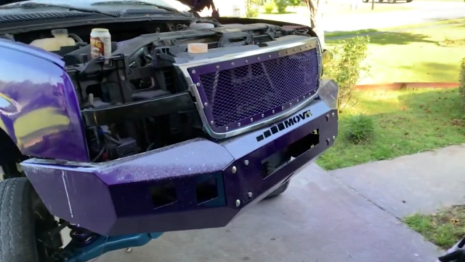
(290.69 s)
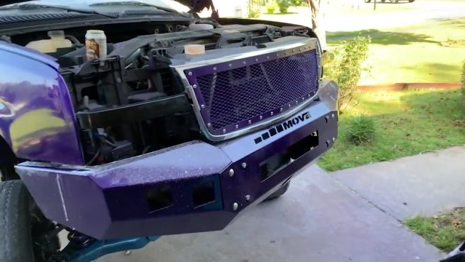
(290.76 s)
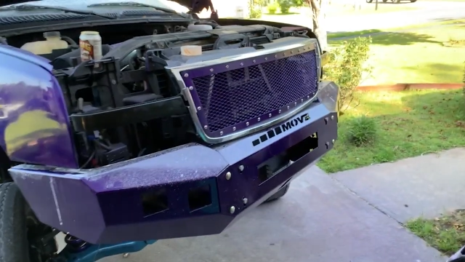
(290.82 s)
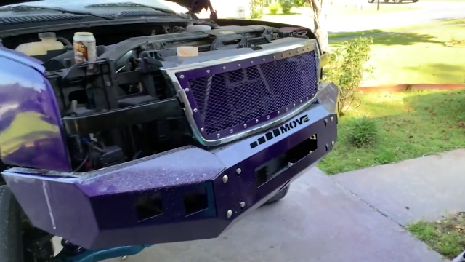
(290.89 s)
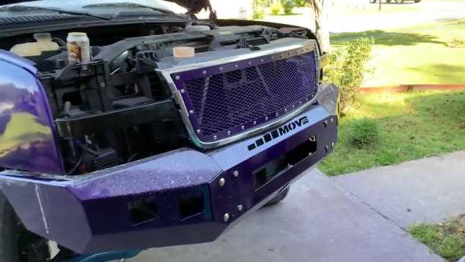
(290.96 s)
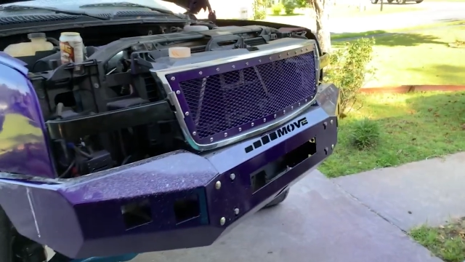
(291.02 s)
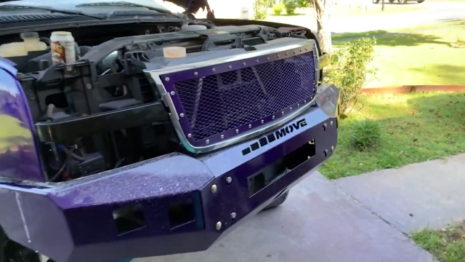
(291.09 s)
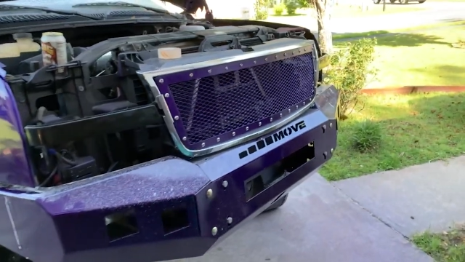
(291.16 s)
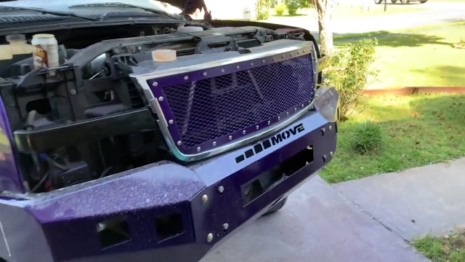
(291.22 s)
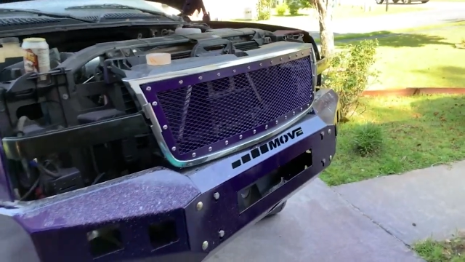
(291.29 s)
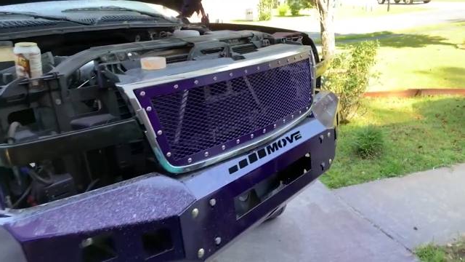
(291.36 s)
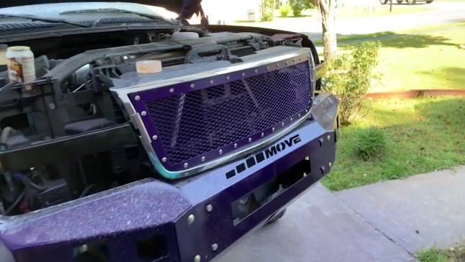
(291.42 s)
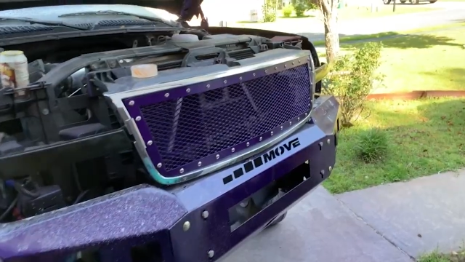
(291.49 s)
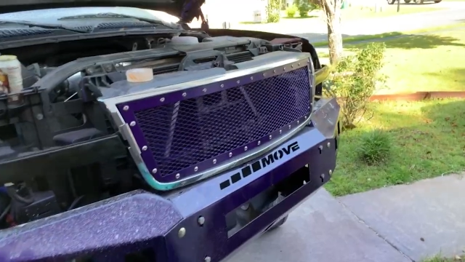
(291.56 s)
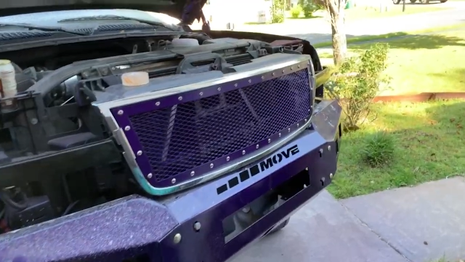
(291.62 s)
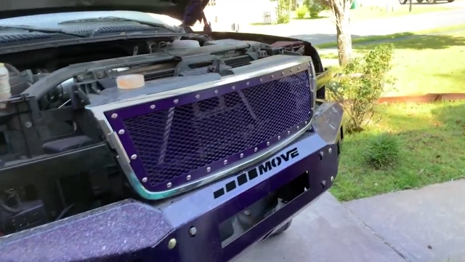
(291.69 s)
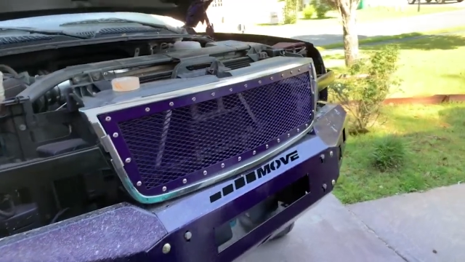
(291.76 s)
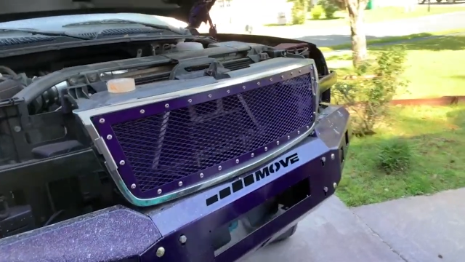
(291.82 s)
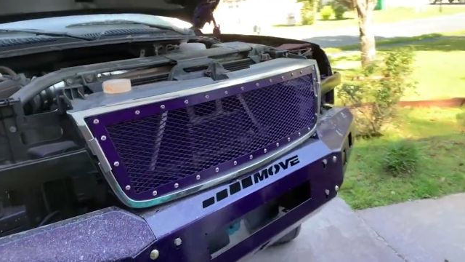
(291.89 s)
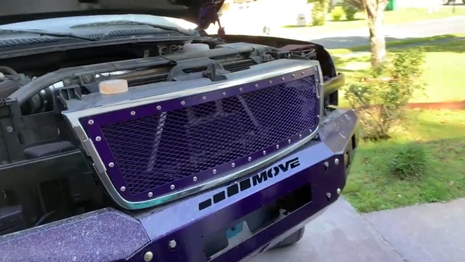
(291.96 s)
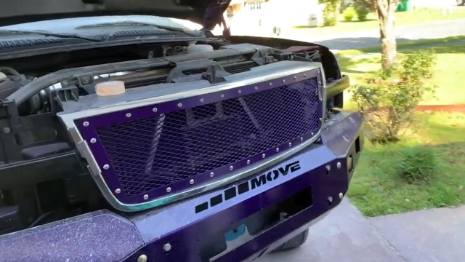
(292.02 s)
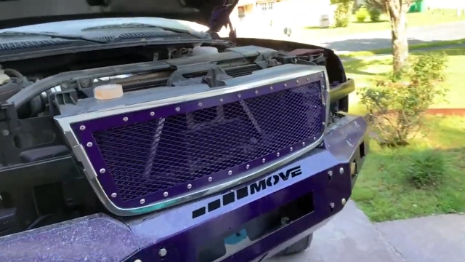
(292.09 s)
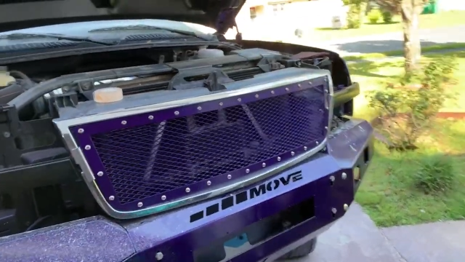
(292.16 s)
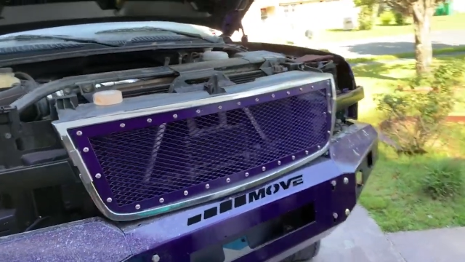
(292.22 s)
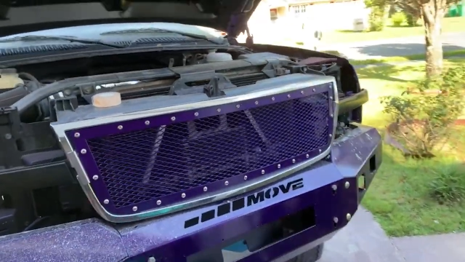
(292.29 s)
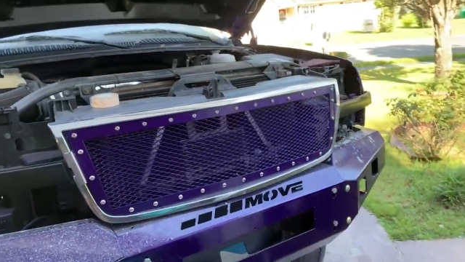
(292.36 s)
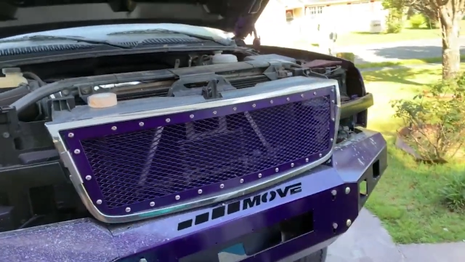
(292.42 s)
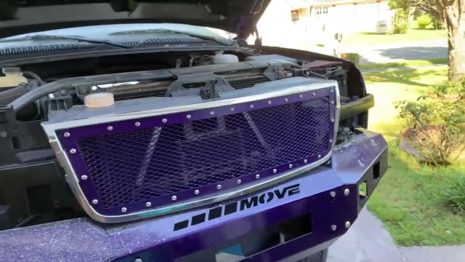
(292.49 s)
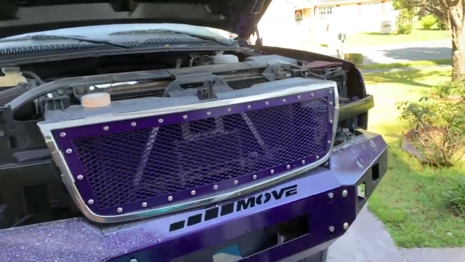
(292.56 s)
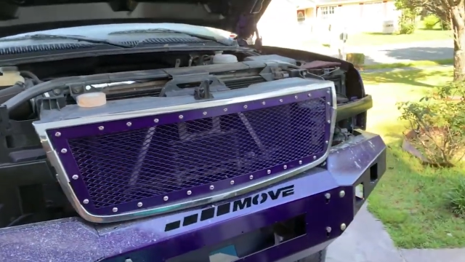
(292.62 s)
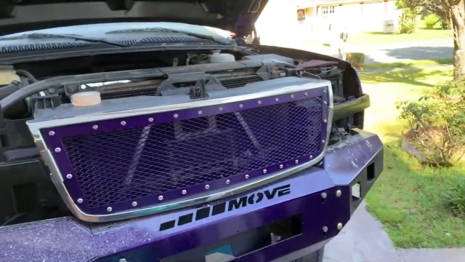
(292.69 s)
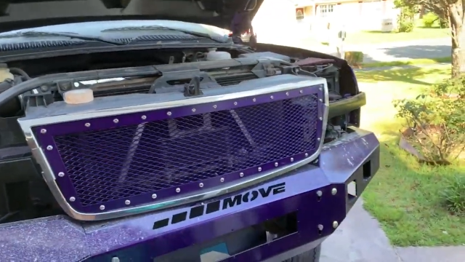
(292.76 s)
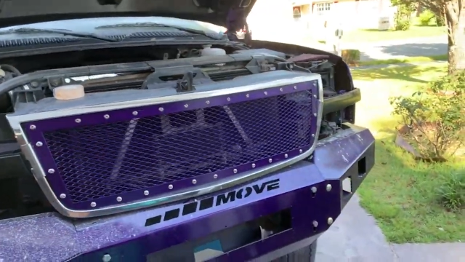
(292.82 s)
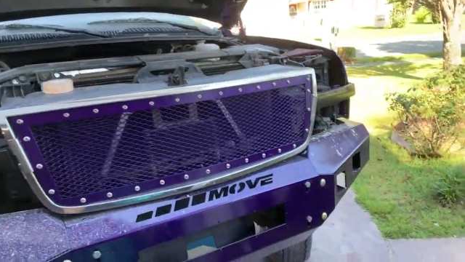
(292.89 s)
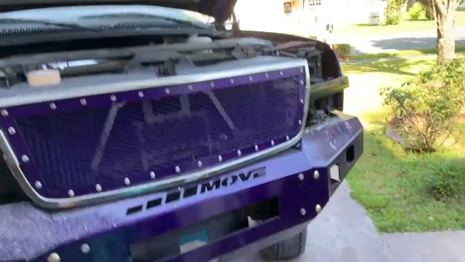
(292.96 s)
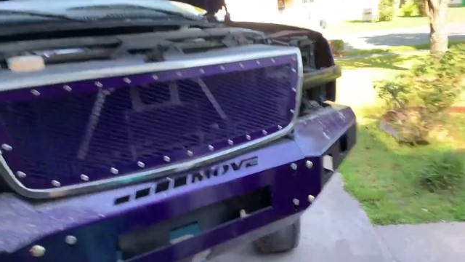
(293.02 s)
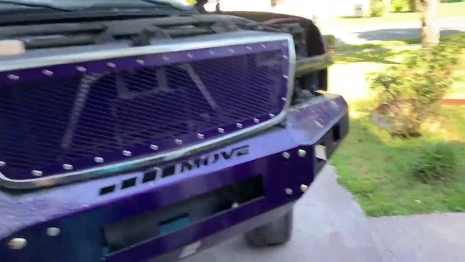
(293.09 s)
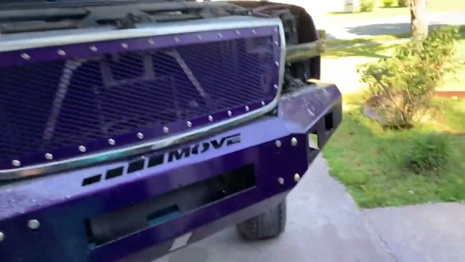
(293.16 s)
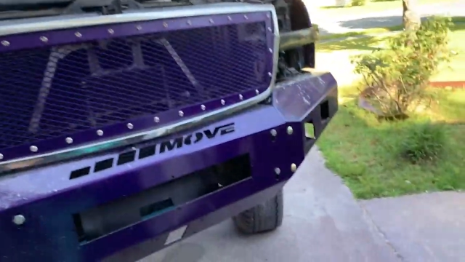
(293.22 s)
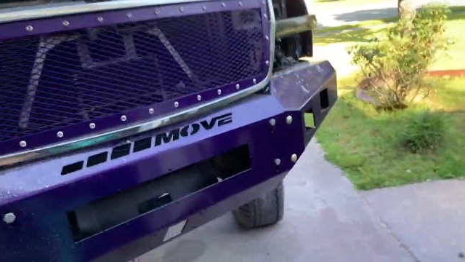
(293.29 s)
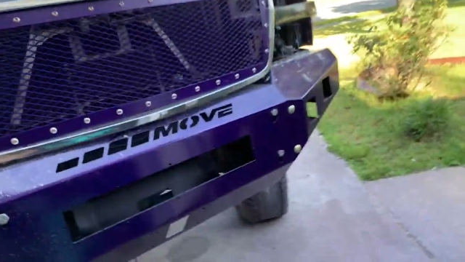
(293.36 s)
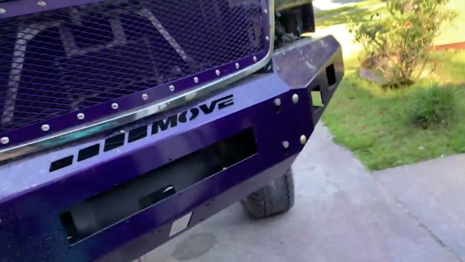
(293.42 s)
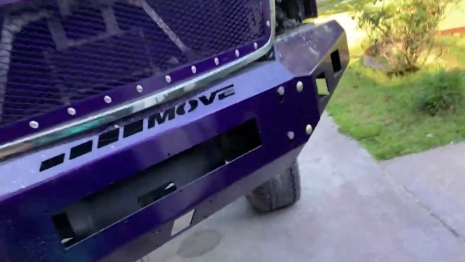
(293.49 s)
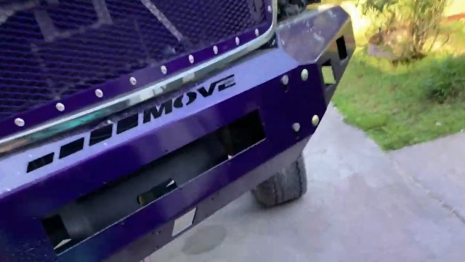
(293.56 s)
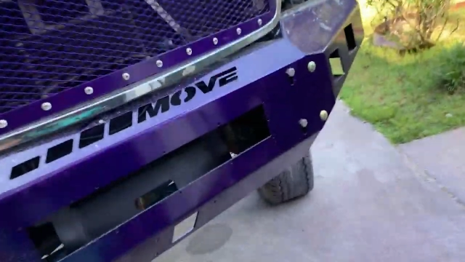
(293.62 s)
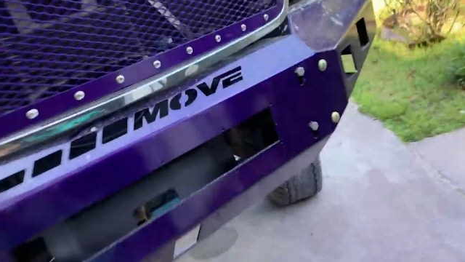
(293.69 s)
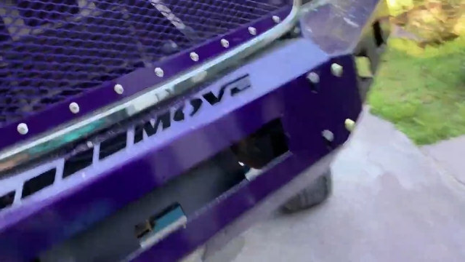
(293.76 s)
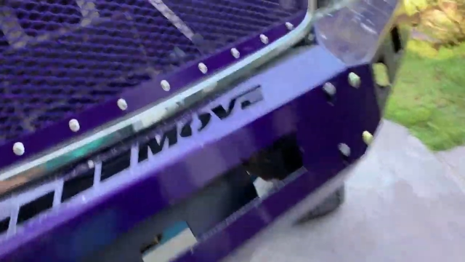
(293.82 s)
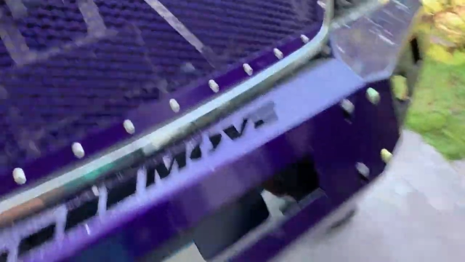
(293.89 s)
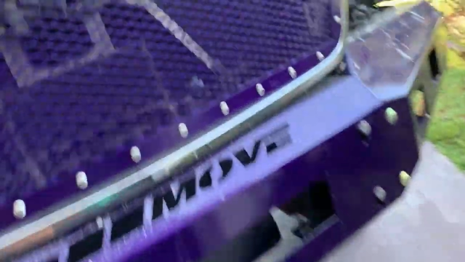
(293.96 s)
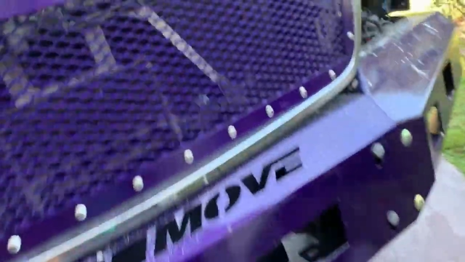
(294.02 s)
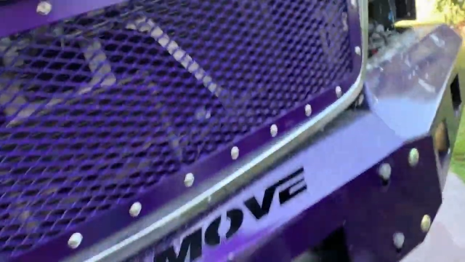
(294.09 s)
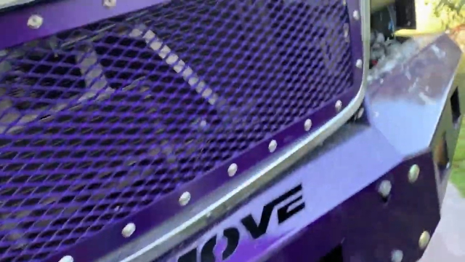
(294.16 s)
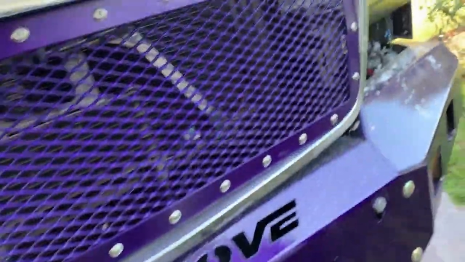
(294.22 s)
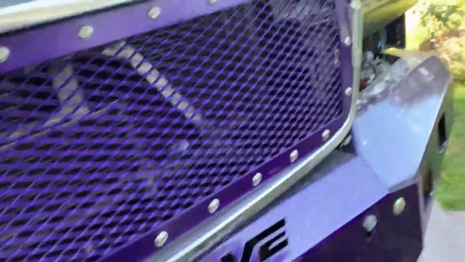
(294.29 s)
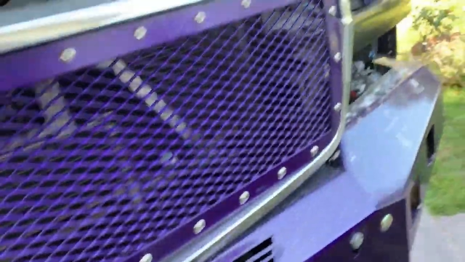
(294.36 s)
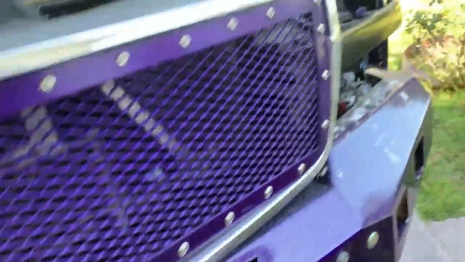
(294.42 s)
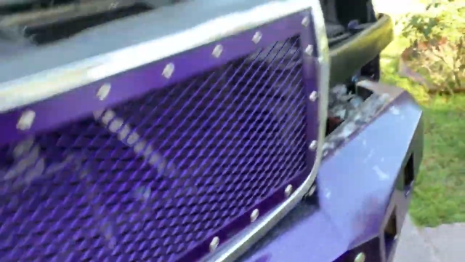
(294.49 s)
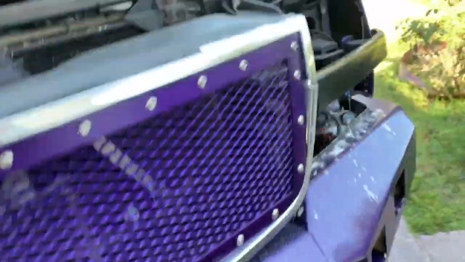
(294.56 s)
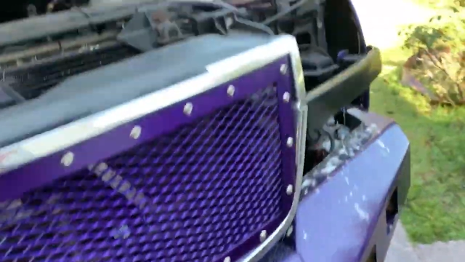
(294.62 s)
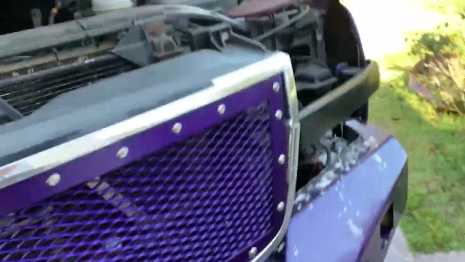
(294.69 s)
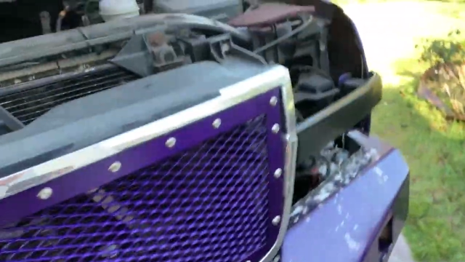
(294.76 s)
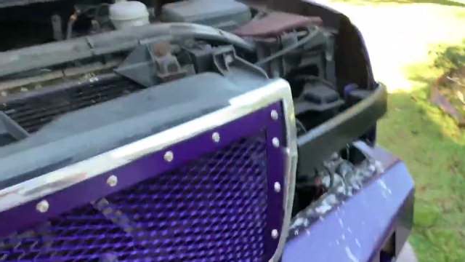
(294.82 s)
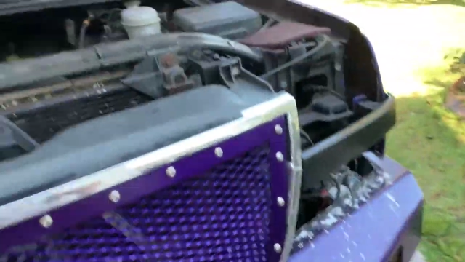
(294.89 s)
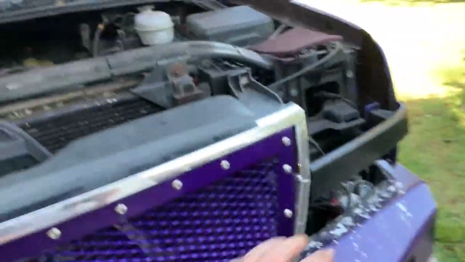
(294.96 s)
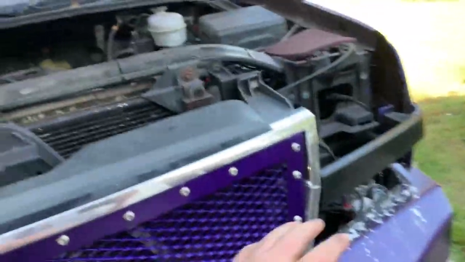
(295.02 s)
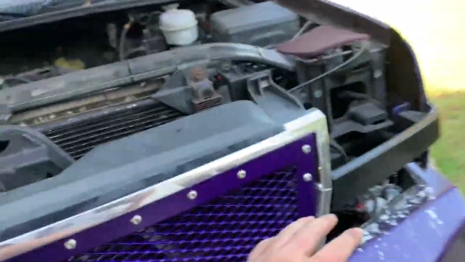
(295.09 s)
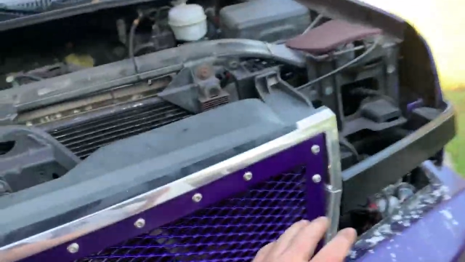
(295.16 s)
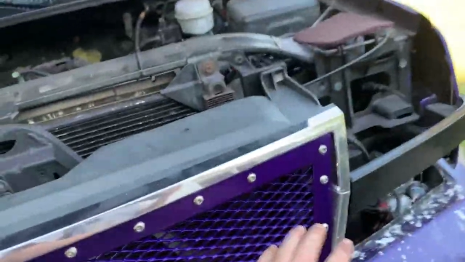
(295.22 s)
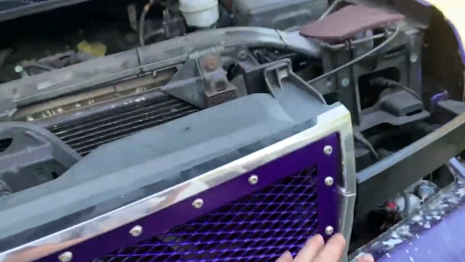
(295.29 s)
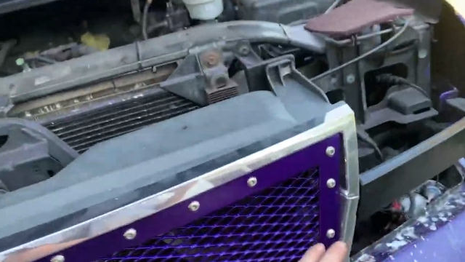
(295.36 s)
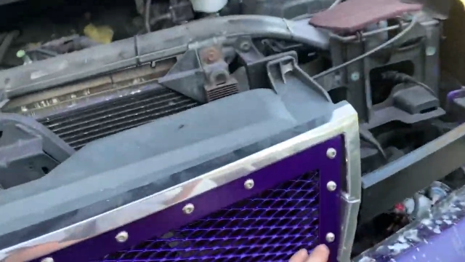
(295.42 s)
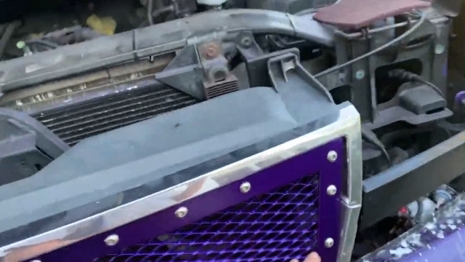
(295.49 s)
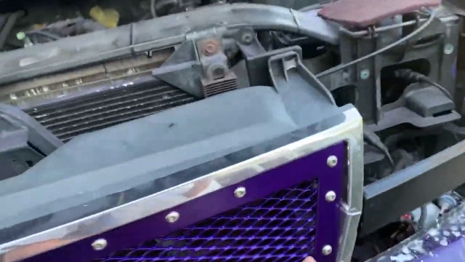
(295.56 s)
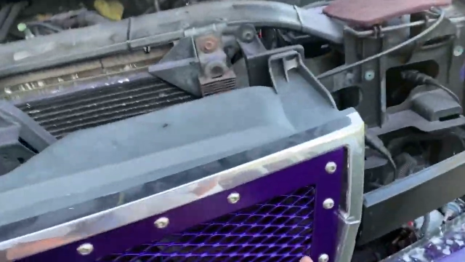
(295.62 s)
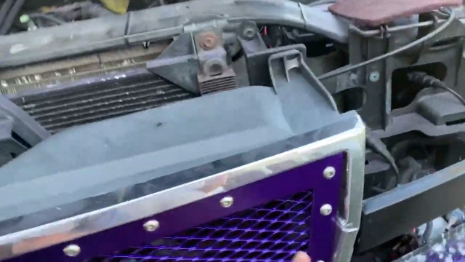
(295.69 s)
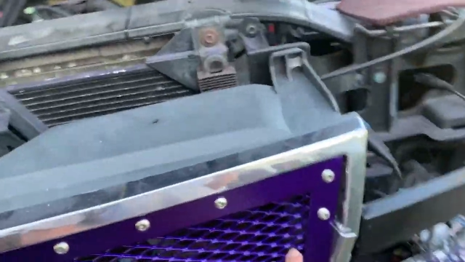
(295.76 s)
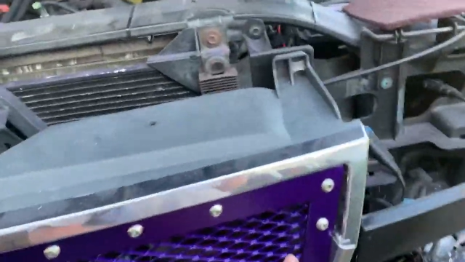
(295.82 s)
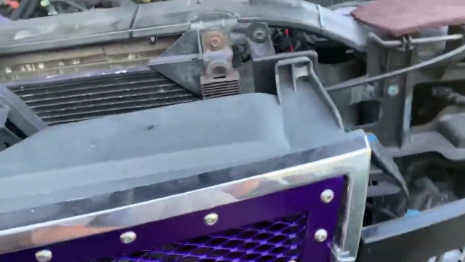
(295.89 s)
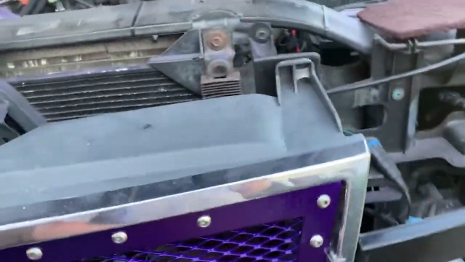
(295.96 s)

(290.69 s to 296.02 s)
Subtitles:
Nobody's mouth can be seen.